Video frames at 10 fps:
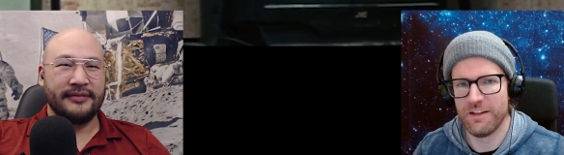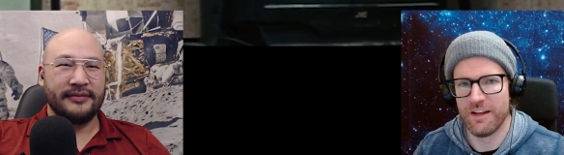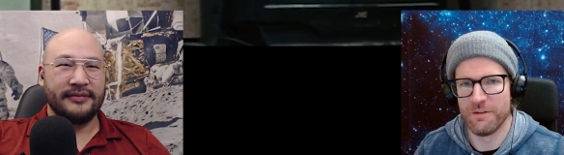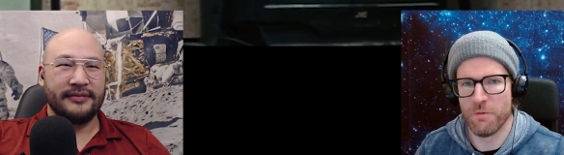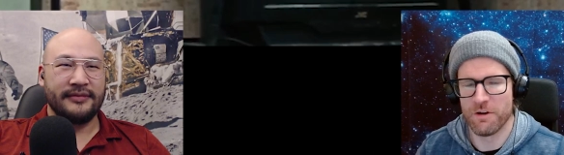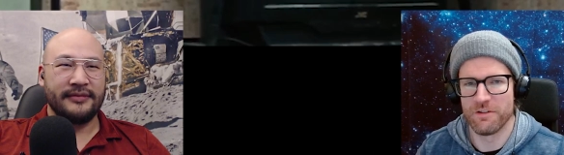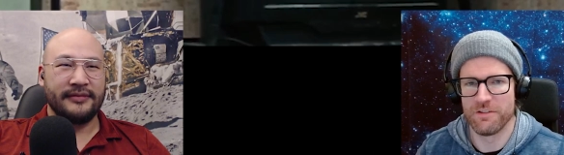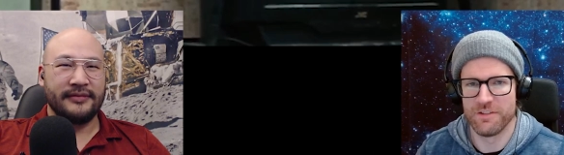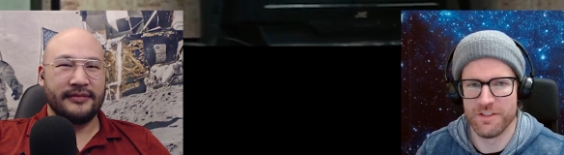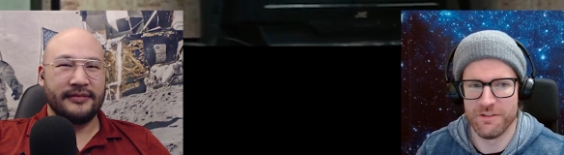Speaker 1: and modern
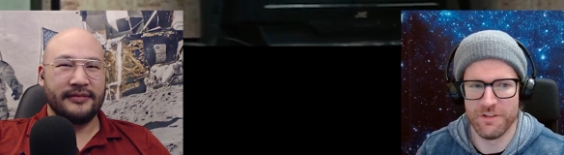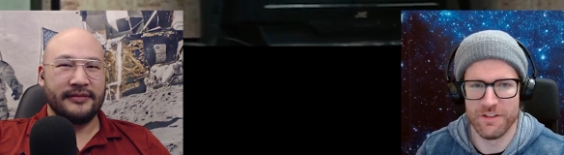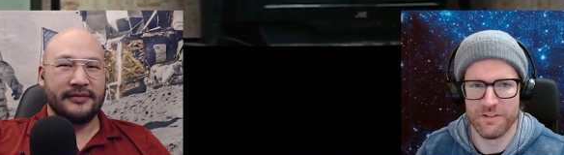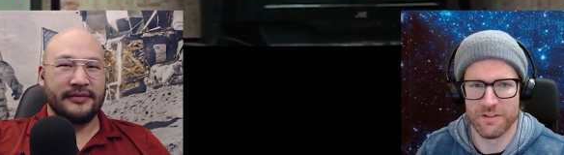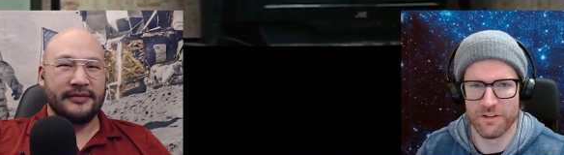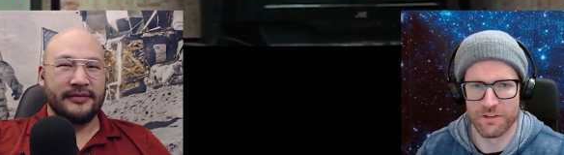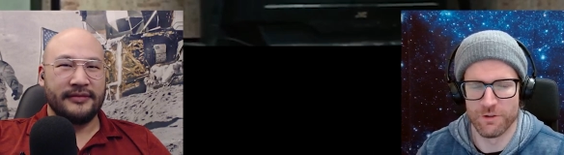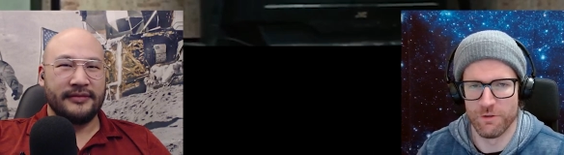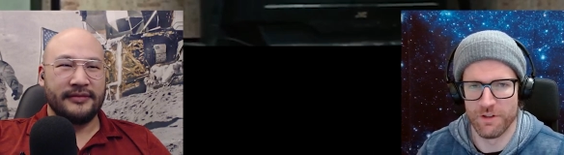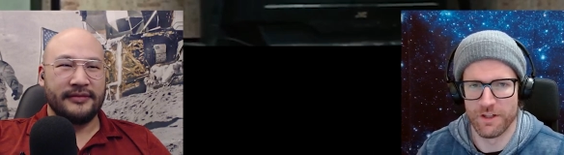TVs are
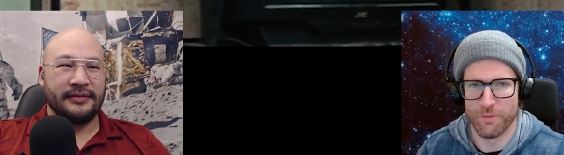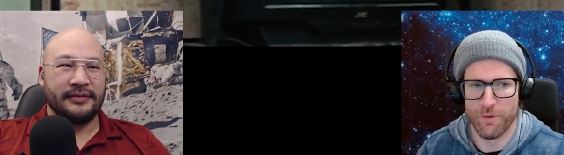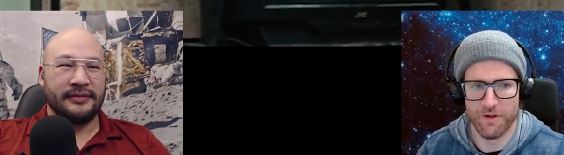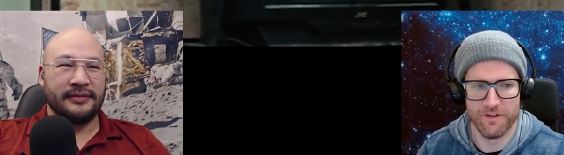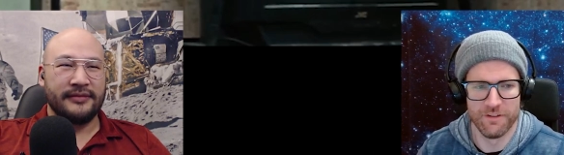totally kaput.